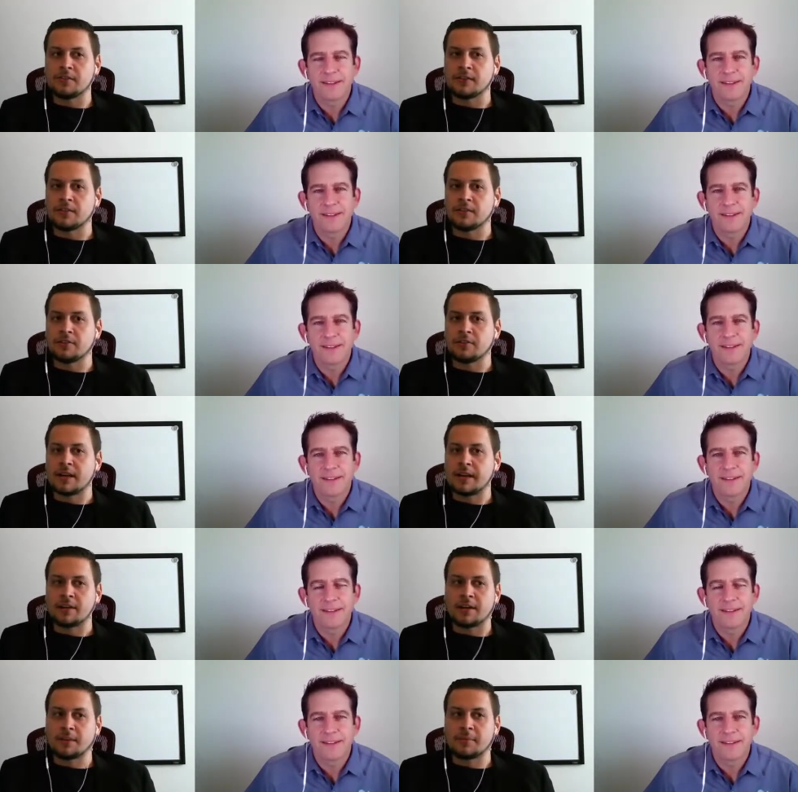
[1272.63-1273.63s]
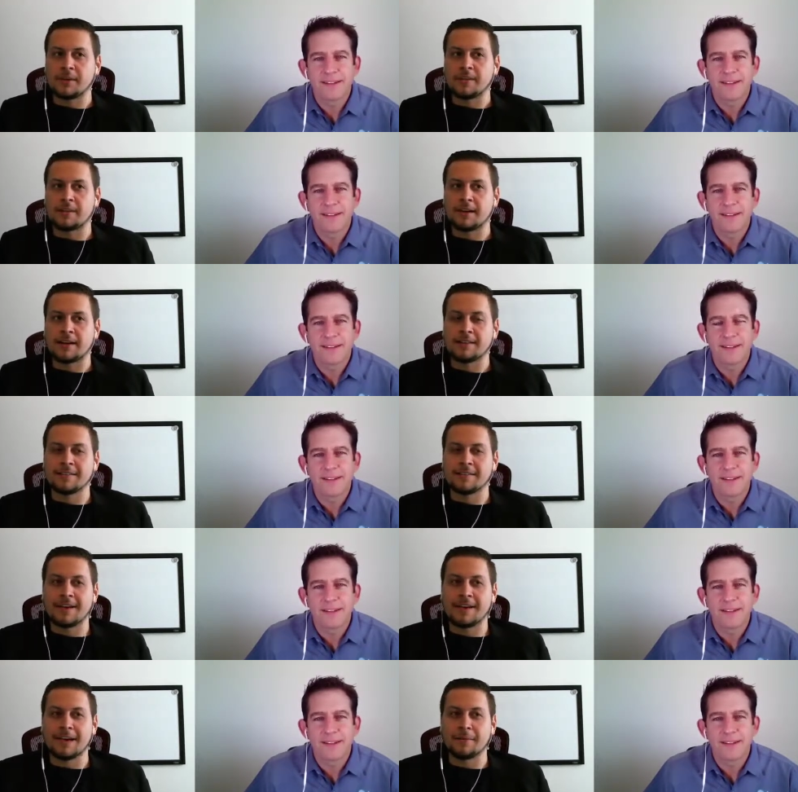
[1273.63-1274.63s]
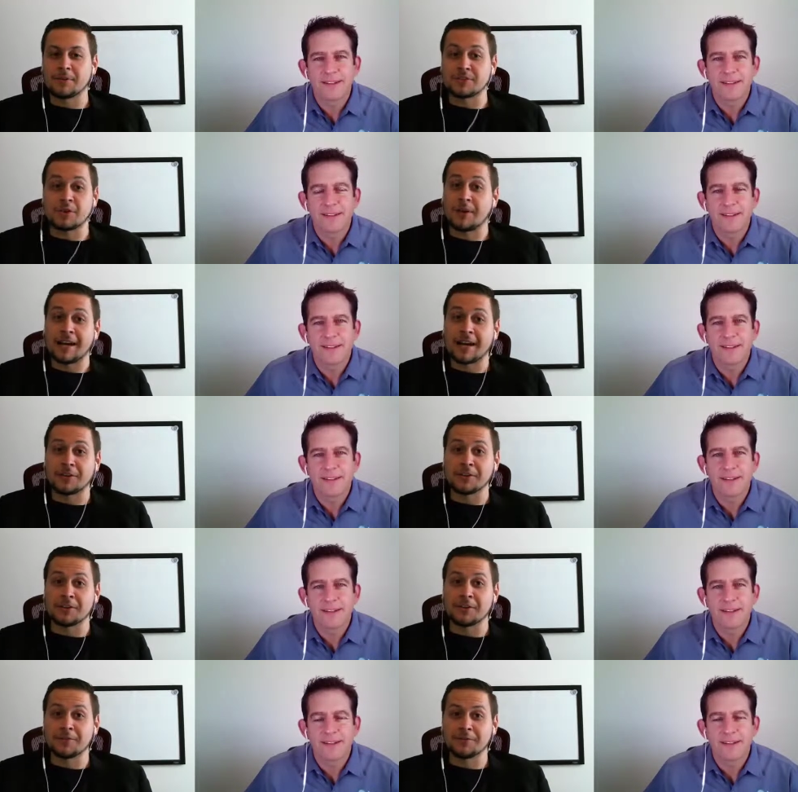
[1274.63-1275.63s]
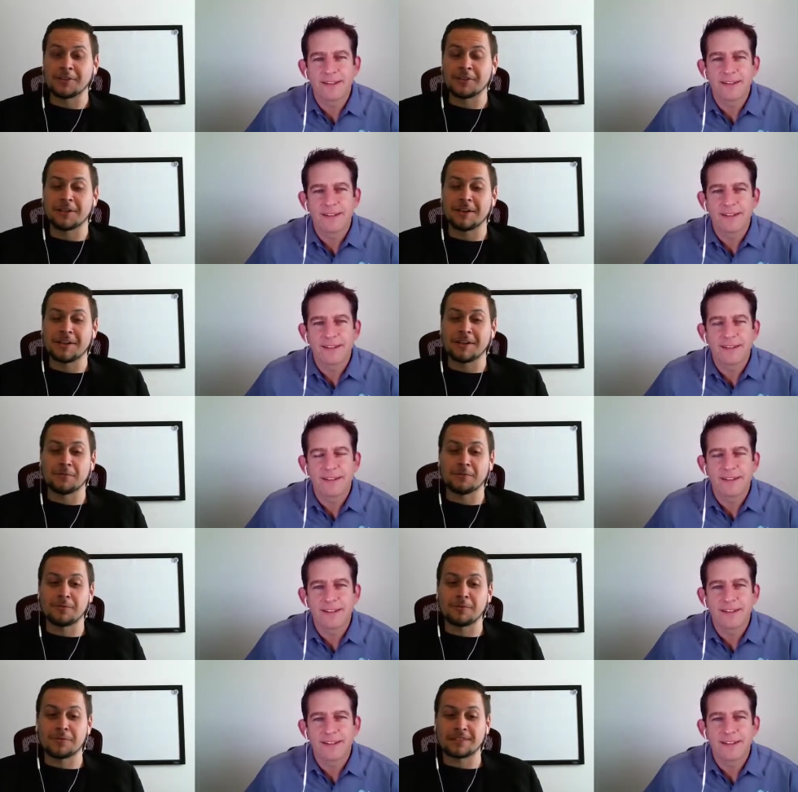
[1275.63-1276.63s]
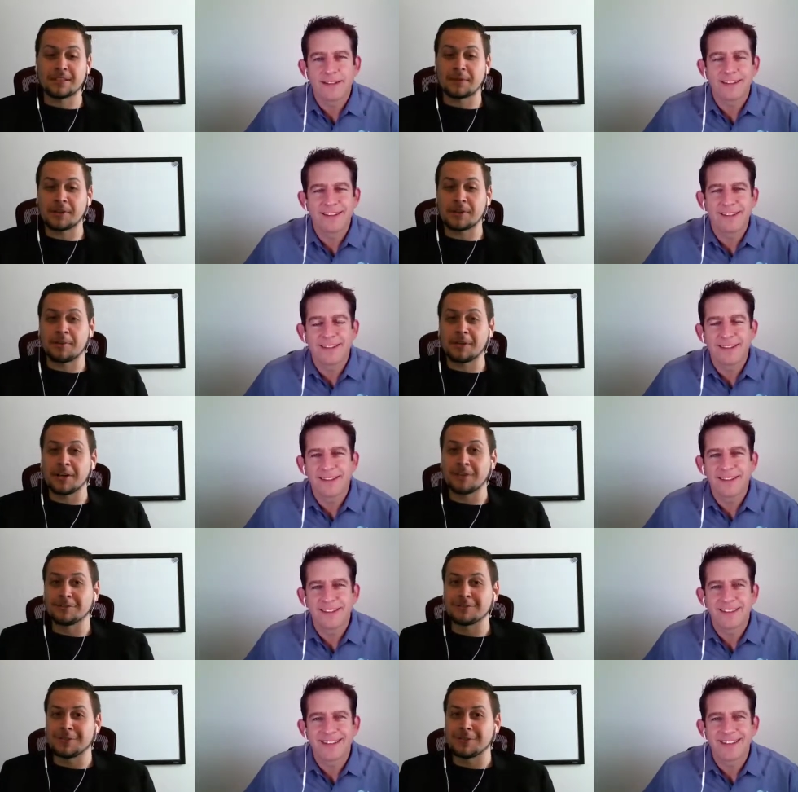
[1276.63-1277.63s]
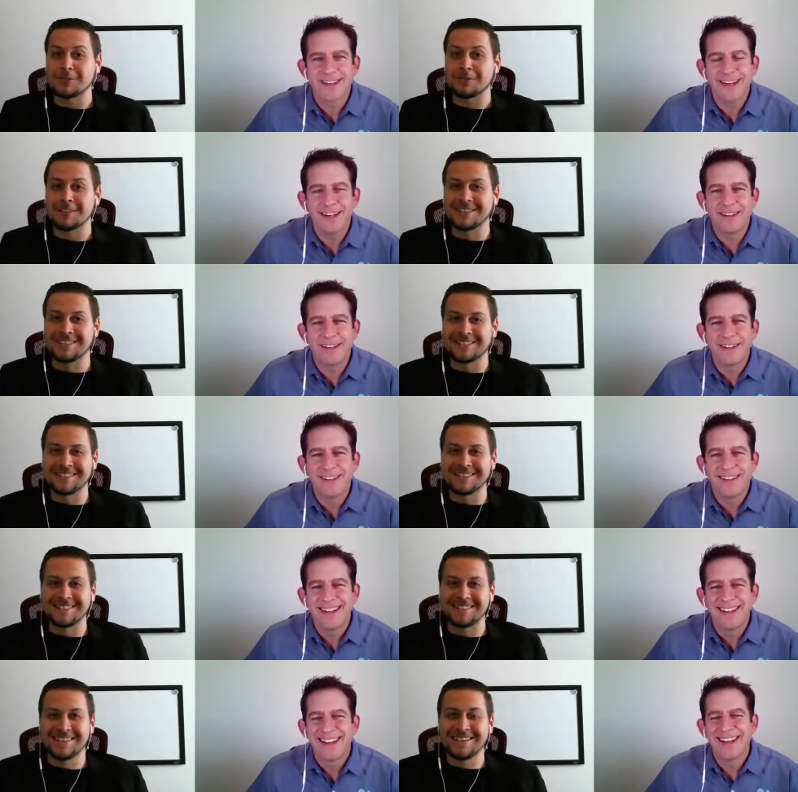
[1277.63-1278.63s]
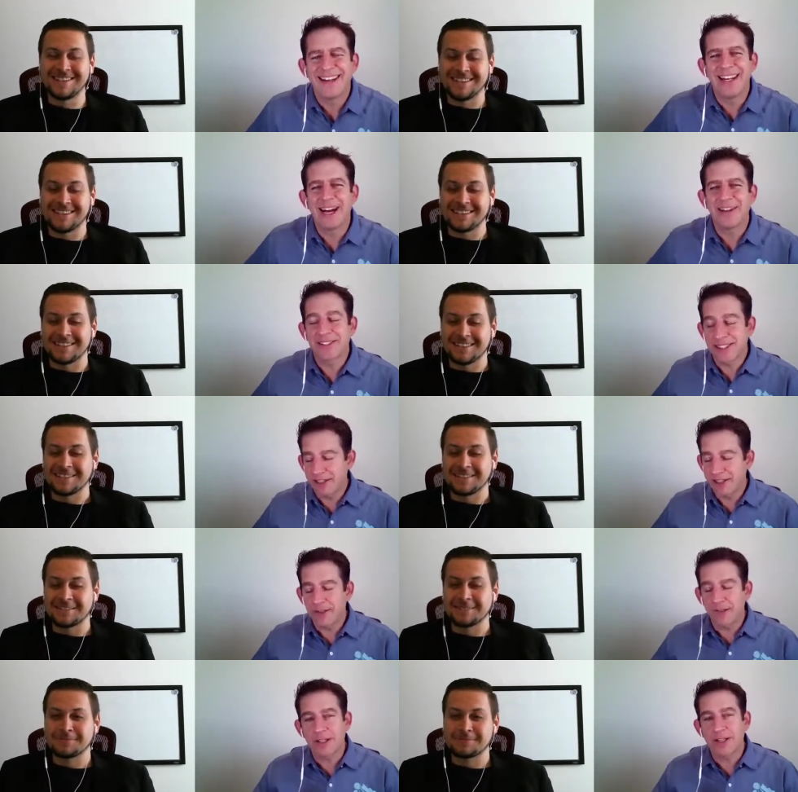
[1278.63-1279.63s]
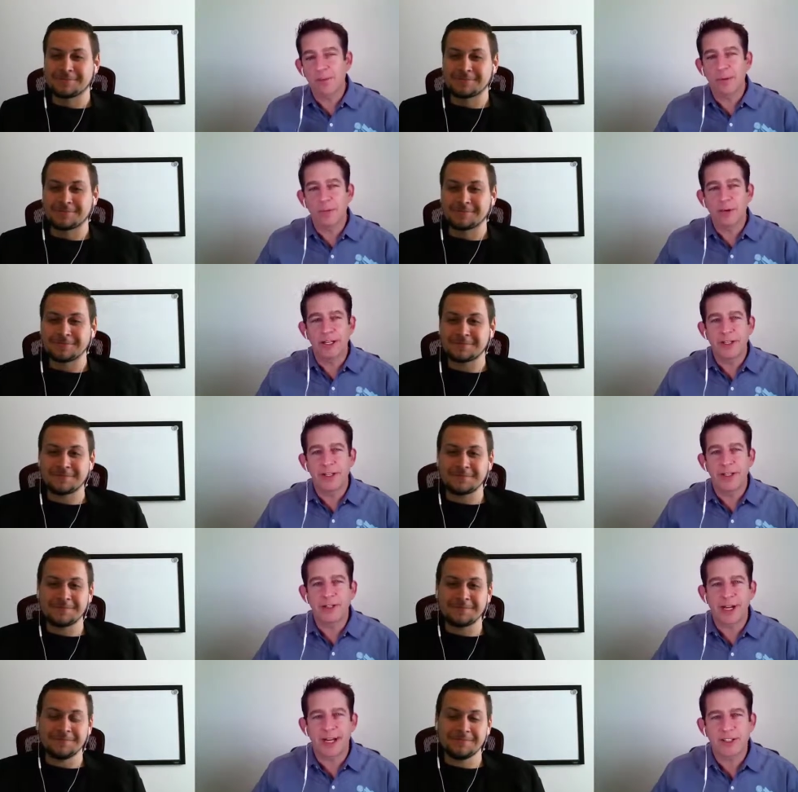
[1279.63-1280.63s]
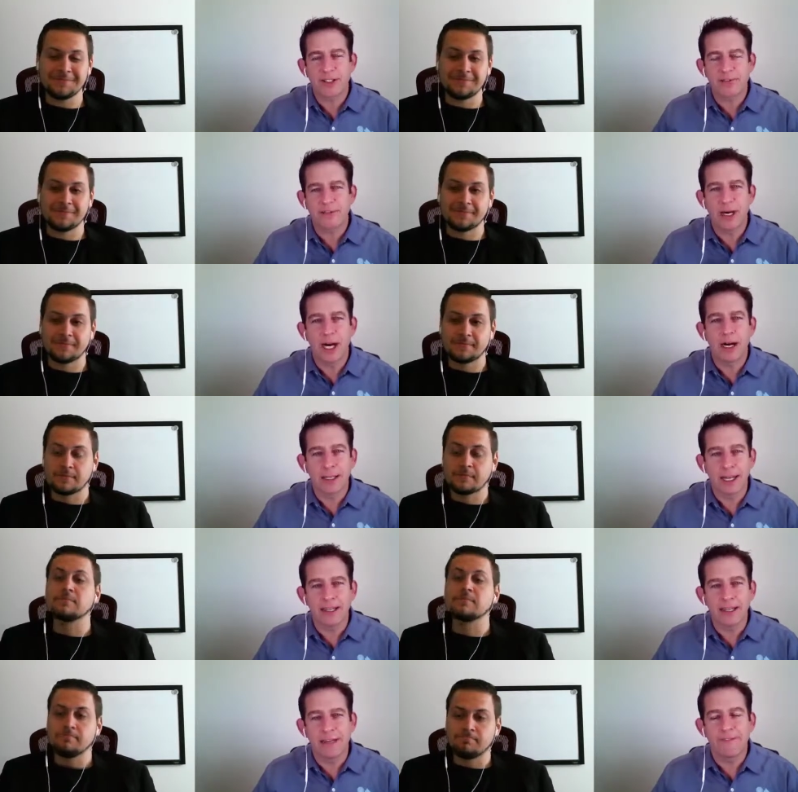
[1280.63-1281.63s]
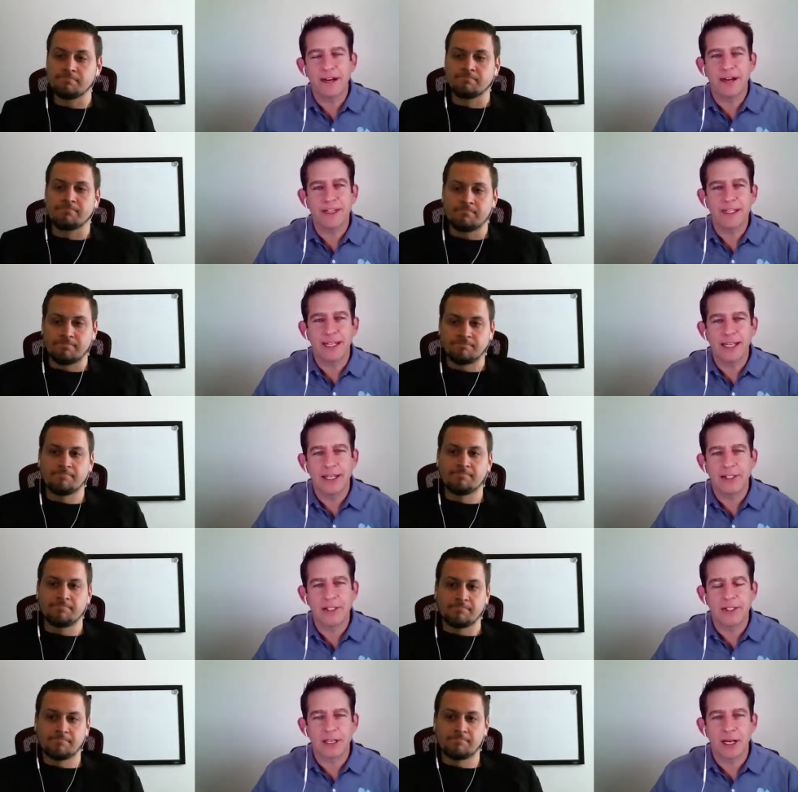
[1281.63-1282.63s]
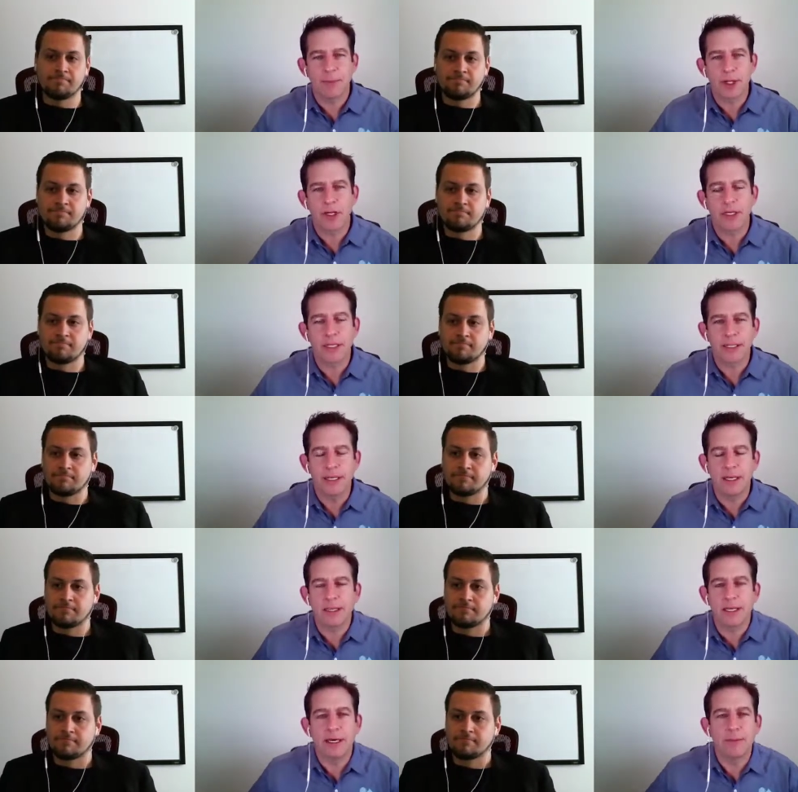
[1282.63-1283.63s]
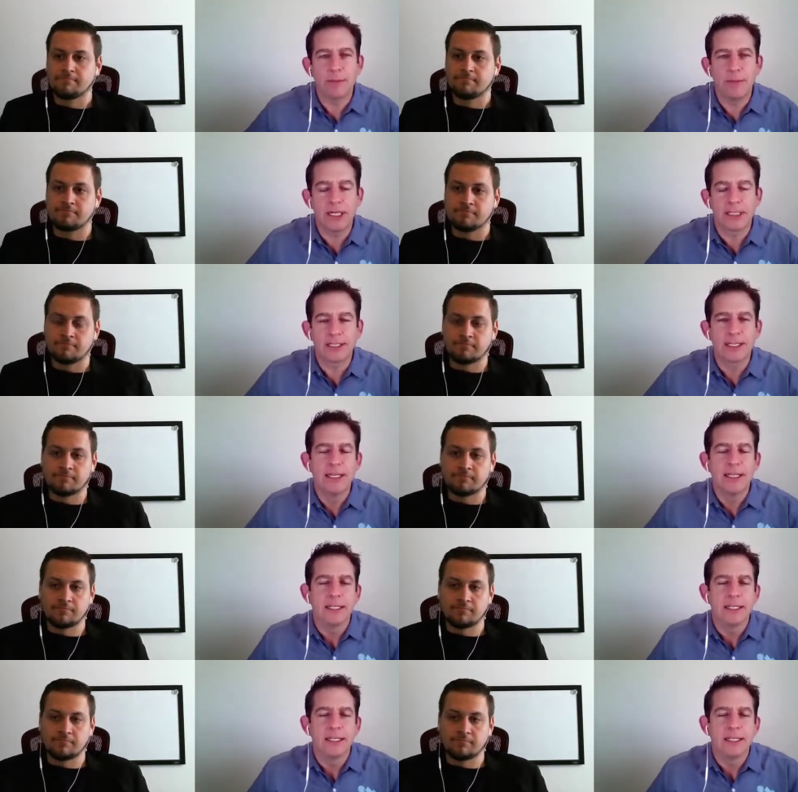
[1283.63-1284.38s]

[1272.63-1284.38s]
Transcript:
Speaker 1: can you cannot beat that um, there's no way i could have you know i know doing something on my own so yeah
Speaker 2: and now you said you're doing a little bit more agent attraction uh, lately five to ten agents are coming on in the in the coming months